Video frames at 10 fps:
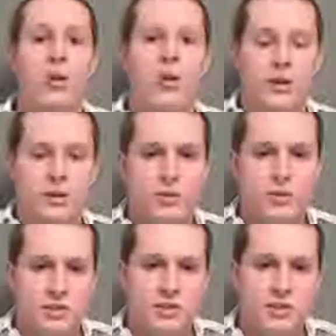where the
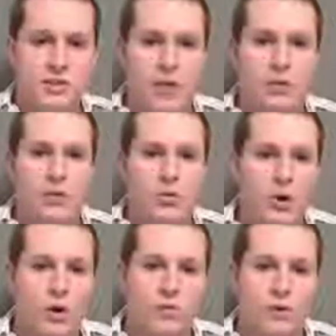school system actually
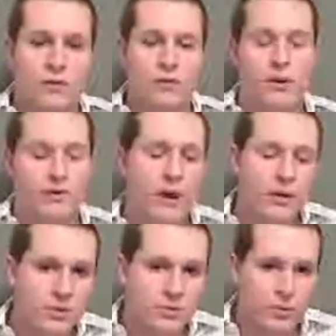worked when our
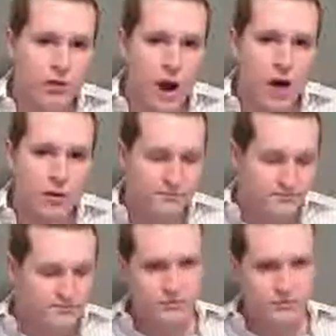forefathers were around.